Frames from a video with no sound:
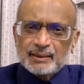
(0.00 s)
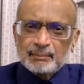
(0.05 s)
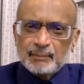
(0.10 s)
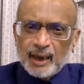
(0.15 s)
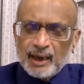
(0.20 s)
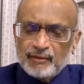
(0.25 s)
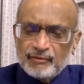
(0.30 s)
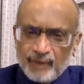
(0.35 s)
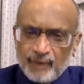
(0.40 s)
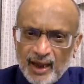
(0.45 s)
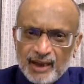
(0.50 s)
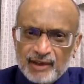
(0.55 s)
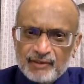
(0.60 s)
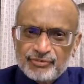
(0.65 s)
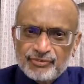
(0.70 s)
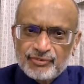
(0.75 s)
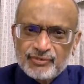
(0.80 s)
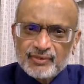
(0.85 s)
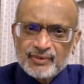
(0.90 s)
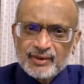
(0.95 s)
My
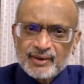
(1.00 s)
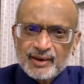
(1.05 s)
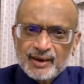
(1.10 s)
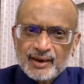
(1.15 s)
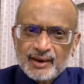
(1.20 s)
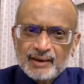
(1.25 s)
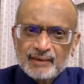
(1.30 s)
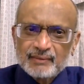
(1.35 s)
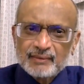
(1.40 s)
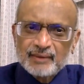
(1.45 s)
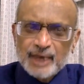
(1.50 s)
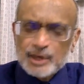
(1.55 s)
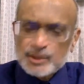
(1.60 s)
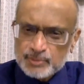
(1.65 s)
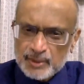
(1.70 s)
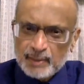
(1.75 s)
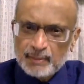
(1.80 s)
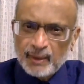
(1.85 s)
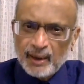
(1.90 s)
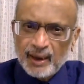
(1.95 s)
wife,
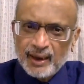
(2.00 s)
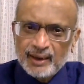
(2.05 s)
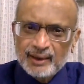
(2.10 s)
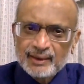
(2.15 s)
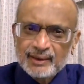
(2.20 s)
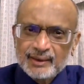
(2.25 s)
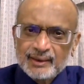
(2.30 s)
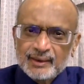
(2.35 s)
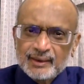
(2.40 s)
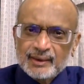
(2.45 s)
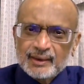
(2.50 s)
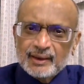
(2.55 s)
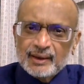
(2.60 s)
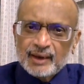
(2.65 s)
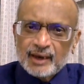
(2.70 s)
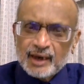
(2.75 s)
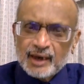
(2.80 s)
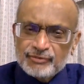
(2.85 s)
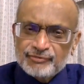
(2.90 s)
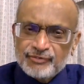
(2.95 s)
Lakshmi Bai,
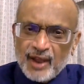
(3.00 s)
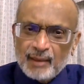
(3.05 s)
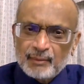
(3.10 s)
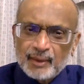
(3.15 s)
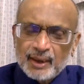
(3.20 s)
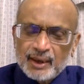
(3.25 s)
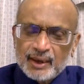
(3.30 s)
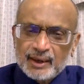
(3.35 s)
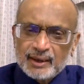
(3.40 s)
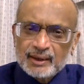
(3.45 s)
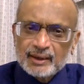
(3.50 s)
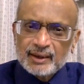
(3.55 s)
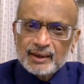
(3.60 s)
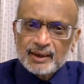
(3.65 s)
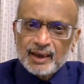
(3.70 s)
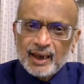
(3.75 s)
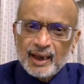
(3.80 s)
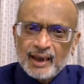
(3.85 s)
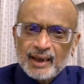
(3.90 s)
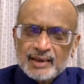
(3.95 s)
her family
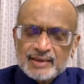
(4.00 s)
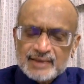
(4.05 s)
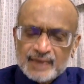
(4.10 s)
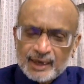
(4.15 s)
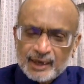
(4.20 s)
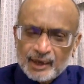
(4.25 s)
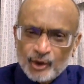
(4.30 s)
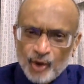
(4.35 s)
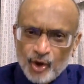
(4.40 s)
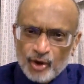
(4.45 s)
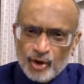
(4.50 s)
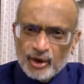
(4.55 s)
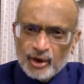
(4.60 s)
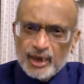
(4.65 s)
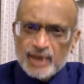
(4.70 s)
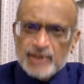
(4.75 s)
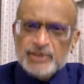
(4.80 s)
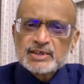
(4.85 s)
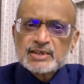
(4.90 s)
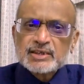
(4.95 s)
has had a long
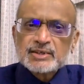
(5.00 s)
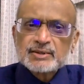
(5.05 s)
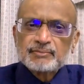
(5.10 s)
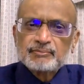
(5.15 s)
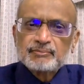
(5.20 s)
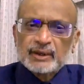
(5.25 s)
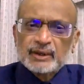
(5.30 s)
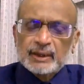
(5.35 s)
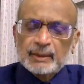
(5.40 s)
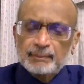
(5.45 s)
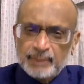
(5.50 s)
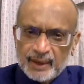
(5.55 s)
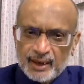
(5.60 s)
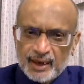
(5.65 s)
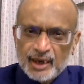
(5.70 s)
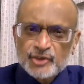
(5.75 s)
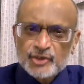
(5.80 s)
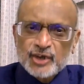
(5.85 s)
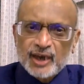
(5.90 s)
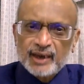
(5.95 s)
relationship with
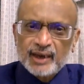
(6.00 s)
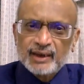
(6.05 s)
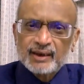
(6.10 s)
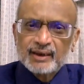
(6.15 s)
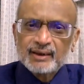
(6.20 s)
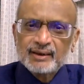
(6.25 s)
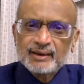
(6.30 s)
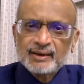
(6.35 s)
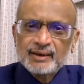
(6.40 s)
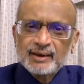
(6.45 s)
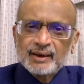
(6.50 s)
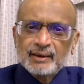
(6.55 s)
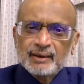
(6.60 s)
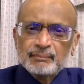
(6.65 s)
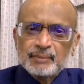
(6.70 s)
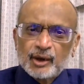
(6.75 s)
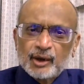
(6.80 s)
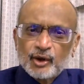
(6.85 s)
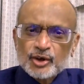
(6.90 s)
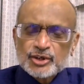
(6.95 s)
Imperial China
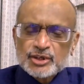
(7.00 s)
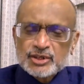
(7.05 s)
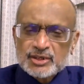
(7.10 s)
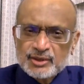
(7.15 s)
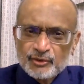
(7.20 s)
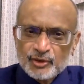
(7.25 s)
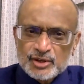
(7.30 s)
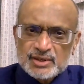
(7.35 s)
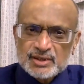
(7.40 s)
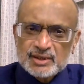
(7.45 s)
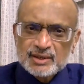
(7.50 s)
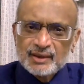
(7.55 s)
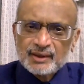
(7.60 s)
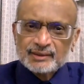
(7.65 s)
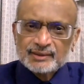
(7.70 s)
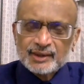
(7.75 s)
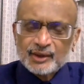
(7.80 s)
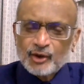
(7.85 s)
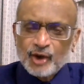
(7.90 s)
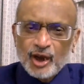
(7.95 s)
because she was
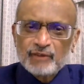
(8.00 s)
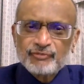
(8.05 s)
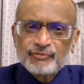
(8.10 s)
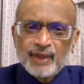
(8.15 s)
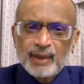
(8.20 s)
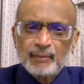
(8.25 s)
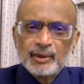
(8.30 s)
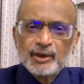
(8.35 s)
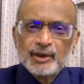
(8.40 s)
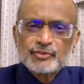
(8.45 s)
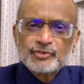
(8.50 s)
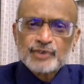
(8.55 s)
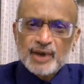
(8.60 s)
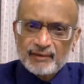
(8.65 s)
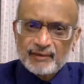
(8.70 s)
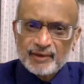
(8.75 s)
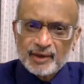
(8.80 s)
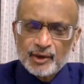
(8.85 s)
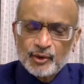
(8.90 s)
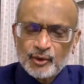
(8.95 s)
the royal family of
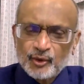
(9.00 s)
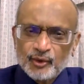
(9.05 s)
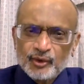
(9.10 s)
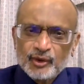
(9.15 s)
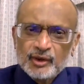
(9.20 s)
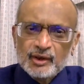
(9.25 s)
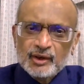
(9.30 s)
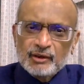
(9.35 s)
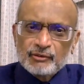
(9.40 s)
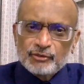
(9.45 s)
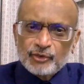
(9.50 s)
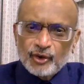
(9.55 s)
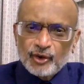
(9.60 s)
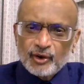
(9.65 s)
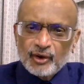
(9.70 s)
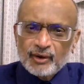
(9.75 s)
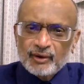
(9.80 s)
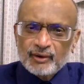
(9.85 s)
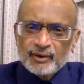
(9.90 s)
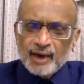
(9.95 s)
Travancore.
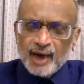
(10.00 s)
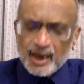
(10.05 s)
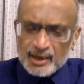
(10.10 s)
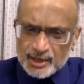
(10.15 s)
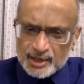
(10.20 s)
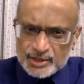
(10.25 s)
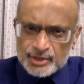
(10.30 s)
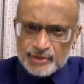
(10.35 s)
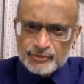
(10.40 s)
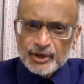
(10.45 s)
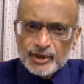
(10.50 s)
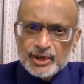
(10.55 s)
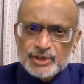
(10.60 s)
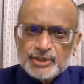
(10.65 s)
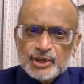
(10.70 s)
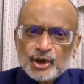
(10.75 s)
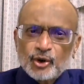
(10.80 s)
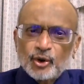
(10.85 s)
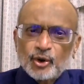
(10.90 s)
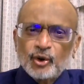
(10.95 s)
For hundreds of
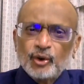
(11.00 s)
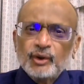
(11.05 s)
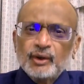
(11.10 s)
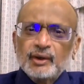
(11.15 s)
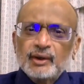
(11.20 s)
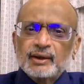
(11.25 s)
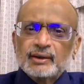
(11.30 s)
years ago,